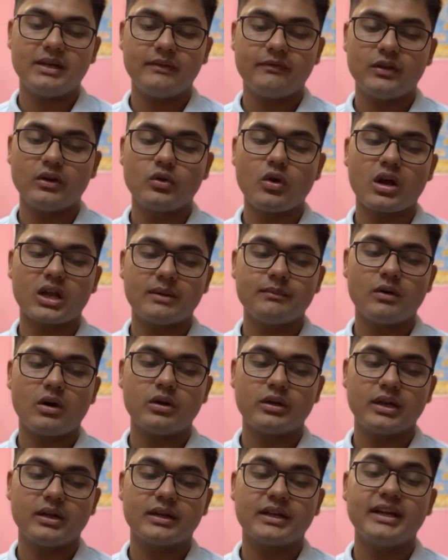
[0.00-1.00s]
if you're talking
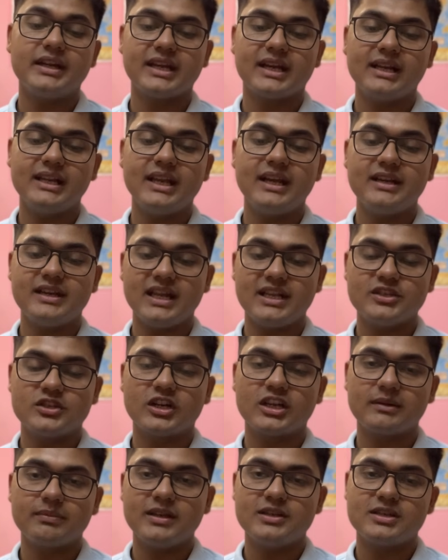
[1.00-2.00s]
about critically
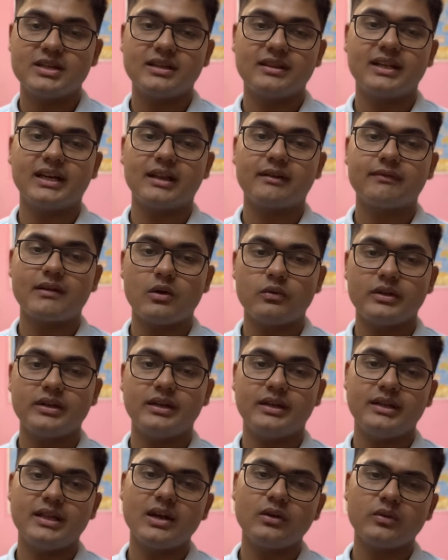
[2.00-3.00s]
endangered species that are found in India,